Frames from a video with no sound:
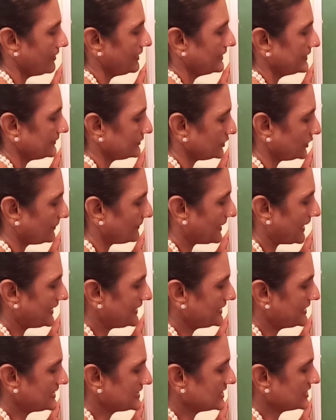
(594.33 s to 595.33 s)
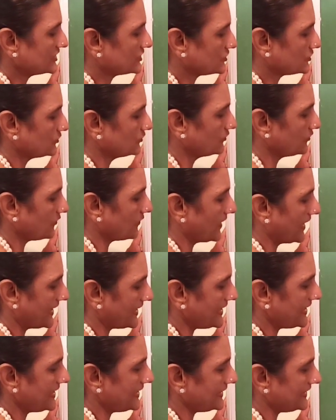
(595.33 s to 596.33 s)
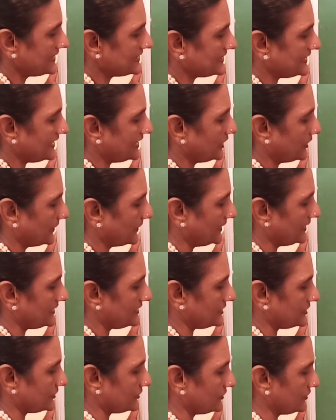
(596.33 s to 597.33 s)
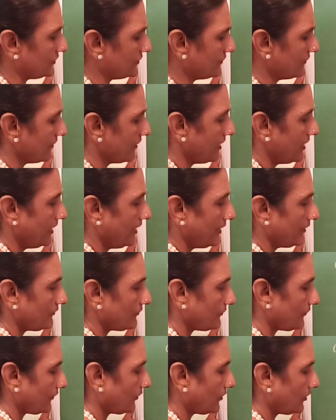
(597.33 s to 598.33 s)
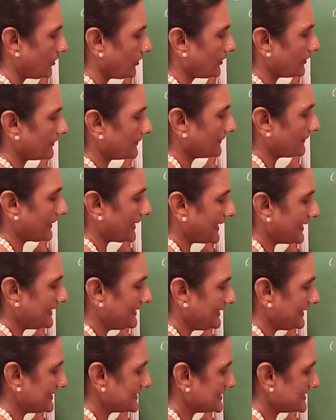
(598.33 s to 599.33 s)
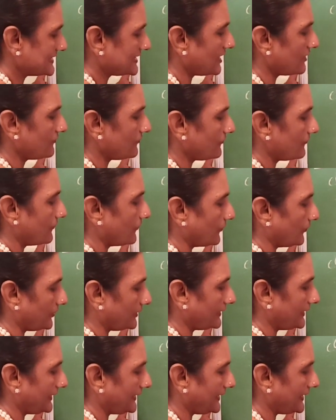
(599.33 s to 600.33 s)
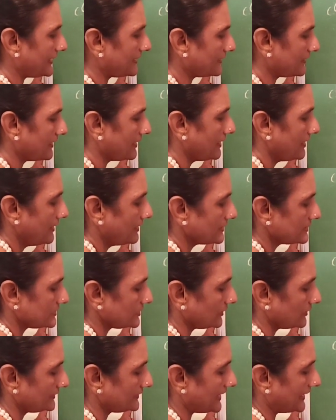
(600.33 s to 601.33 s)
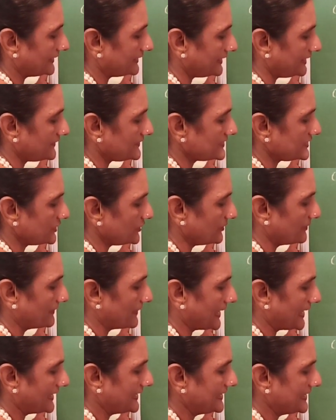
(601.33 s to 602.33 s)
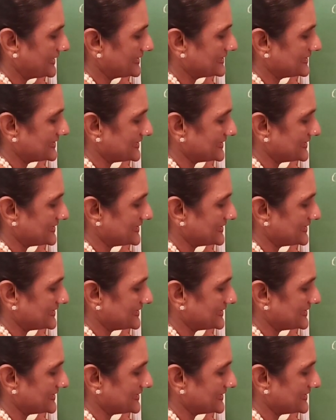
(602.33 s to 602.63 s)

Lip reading: So minus 2y is equal to 4 minus of 14. So that gives you minus